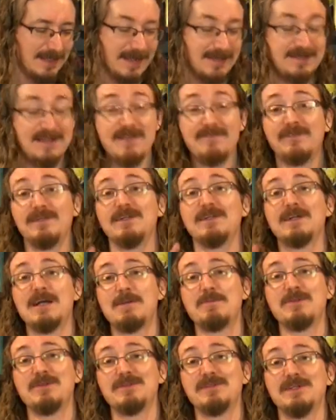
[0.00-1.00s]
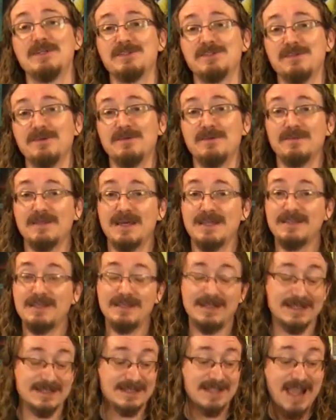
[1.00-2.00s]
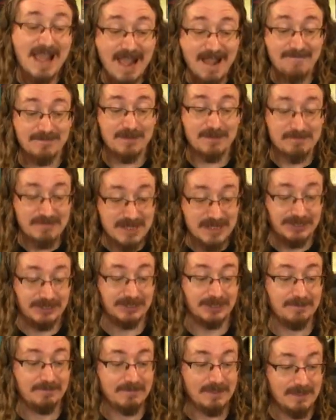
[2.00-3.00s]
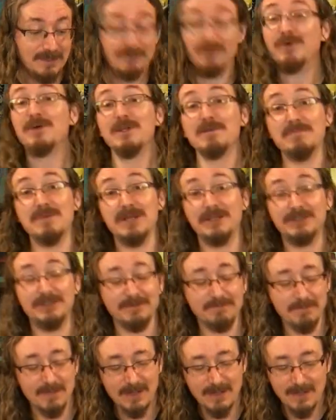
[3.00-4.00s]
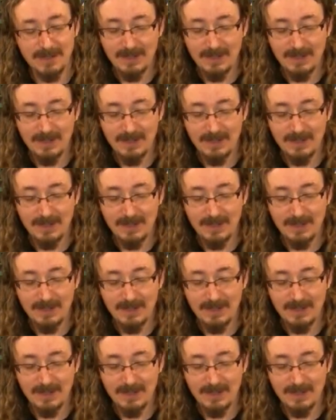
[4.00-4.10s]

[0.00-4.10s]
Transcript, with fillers: Uh, definitely a couple of things, though, that I think I just have to mention, want to mention.